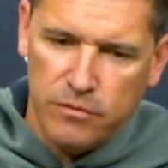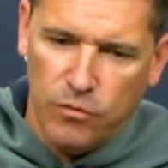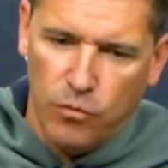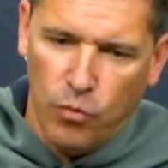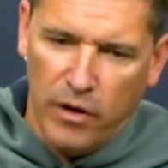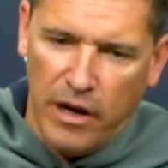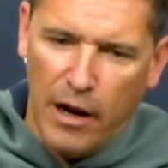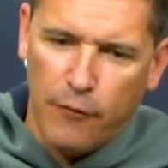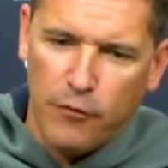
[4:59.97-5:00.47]

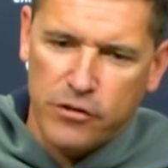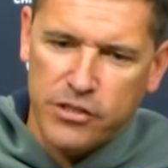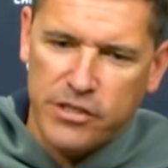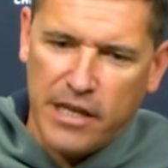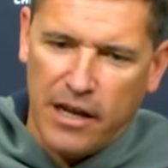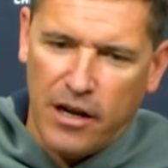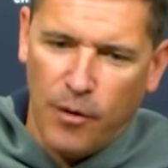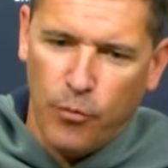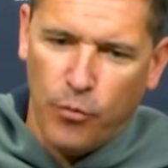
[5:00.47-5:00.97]
whatever
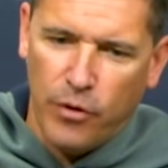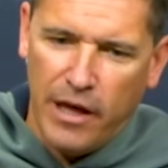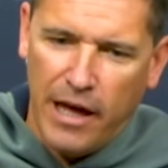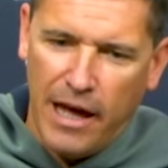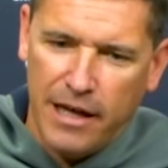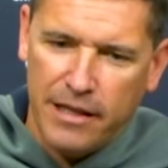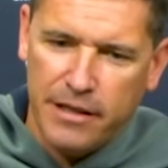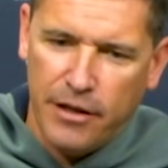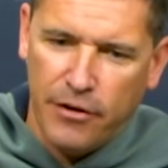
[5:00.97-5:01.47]
setup we
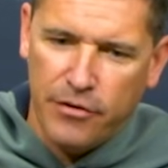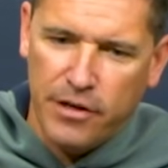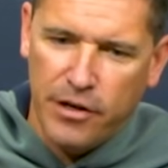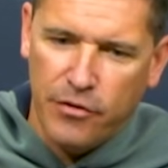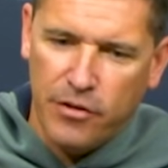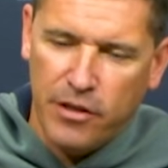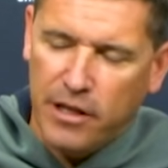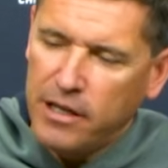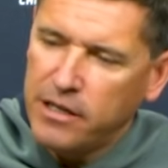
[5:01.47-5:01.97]
had there
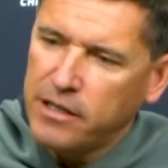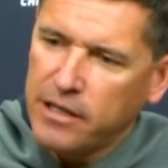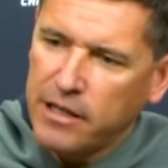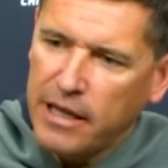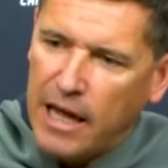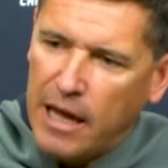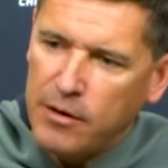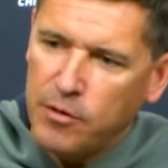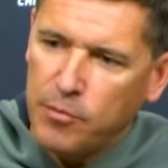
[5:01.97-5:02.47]
near the end of the
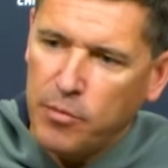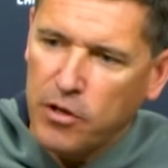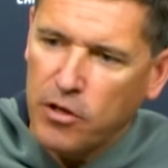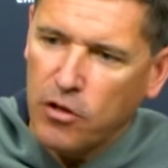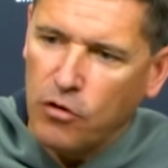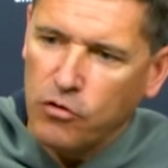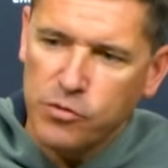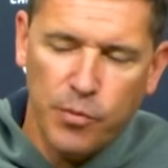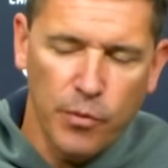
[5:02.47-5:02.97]
game to be
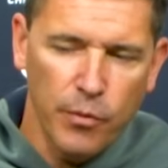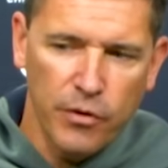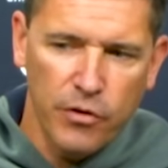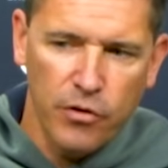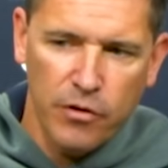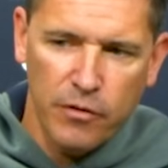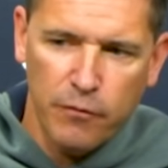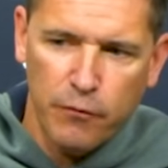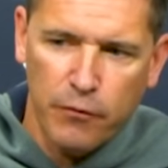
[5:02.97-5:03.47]
close, but we
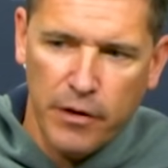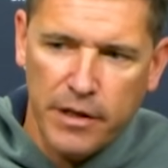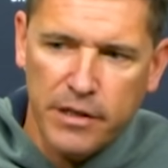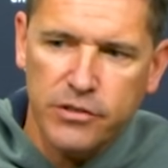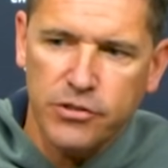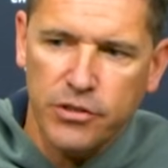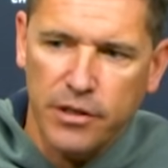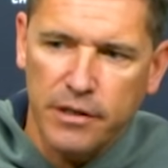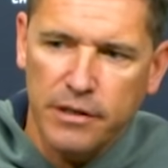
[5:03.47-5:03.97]
couldn't
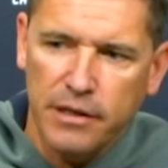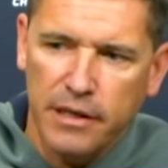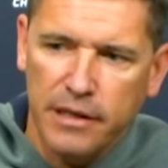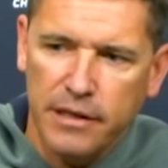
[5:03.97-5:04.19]
finish it.